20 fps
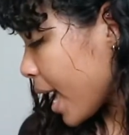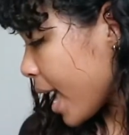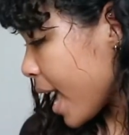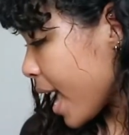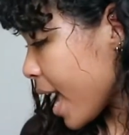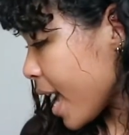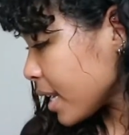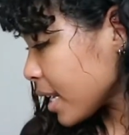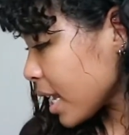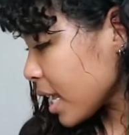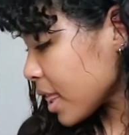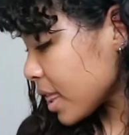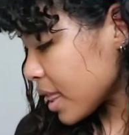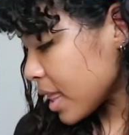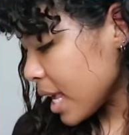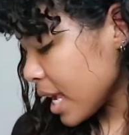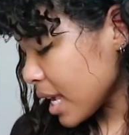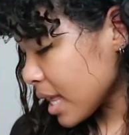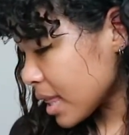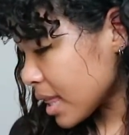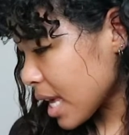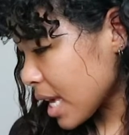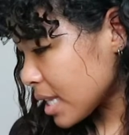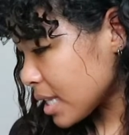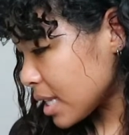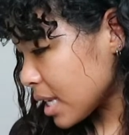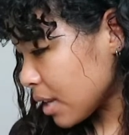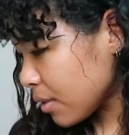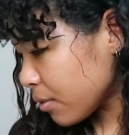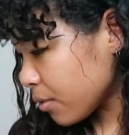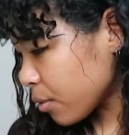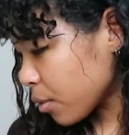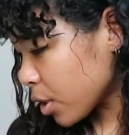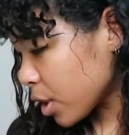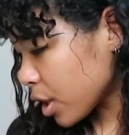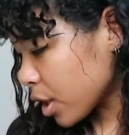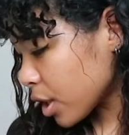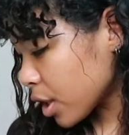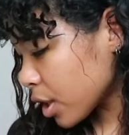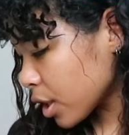And I think that's it
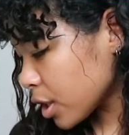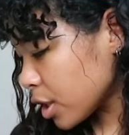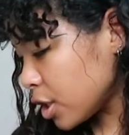for